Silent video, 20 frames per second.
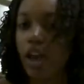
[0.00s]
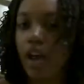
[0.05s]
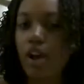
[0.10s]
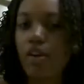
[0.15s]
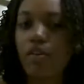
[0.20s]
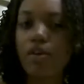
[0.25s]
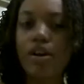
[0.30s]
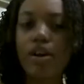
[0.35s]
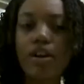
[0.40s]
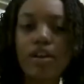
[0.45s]

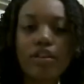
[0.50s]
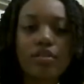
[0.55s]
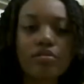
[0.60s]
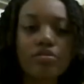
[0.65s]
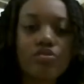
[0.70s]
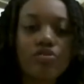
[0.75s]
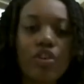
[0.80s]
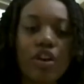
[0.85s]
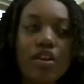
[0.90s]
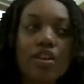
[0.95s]
how I
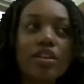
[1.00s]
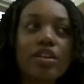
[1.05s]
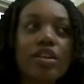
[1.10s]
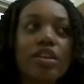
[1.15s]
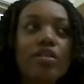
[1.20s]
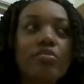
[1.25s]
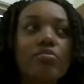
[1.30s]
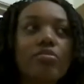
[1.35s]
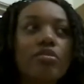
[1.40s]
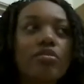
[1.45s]
try
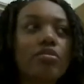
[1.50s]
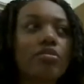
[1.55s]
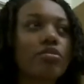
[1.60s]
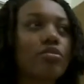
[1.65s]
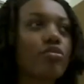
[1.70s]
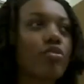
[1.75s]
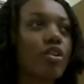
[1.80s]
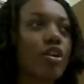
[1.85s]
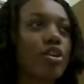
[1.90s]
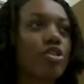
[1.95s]
to keep this
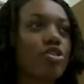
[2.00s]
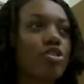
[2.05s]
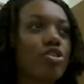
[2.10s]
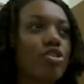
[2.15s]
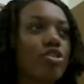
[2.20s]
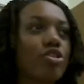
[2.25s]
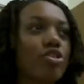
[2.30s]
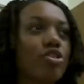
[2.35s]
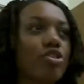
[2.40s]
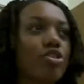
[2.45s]
stretch.
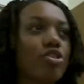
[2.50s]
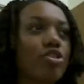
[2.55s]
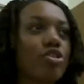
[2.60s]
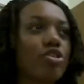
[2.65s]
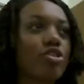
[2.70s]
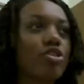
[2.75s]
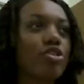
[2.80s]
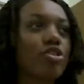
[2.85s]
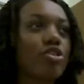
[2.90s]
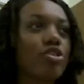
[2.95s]
This will
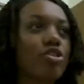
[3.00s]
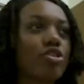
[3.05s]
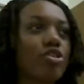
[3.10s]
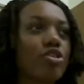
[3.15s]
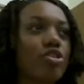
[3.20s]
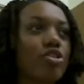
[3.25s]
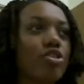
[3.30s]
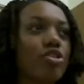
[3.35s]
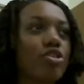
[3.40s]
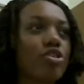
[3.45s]
probably
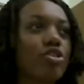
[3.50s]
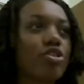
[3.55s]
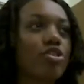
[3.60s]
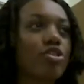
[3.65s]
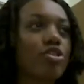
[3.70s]
shrink up some